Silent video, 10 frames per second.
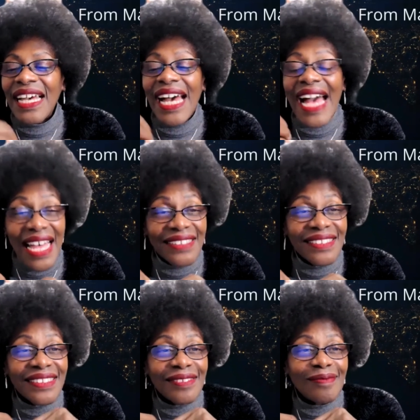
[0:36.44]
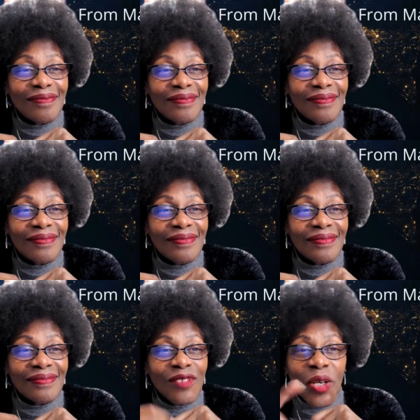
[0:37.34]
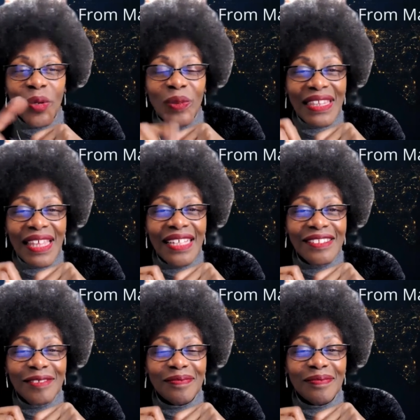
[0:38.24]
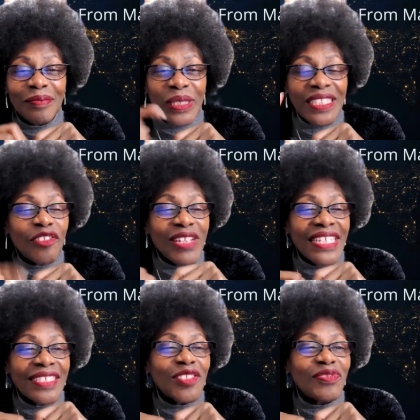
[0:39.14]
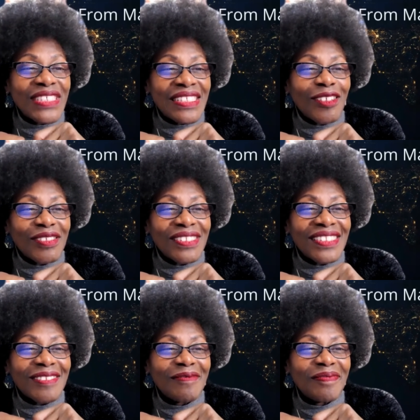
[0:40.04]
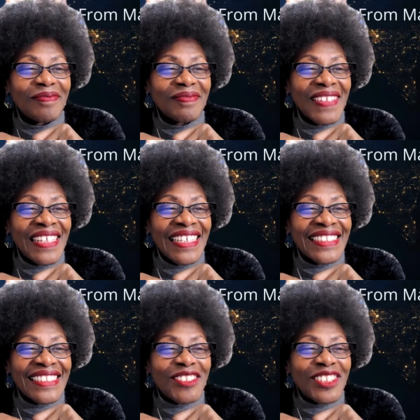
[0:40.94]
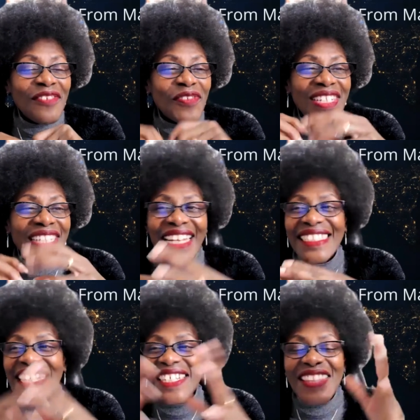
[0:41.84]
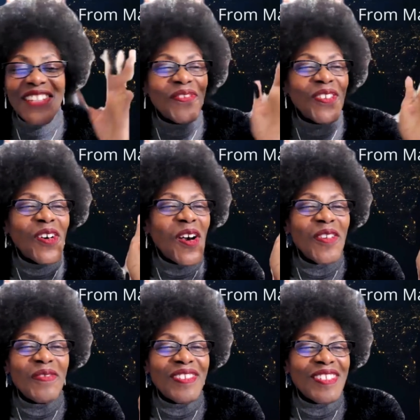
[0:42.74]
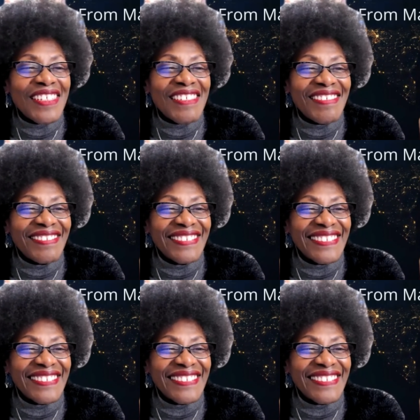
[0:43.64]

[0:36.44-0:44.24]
And not only that, but he creates results. So, Geoffrey, I turn the floor over to you.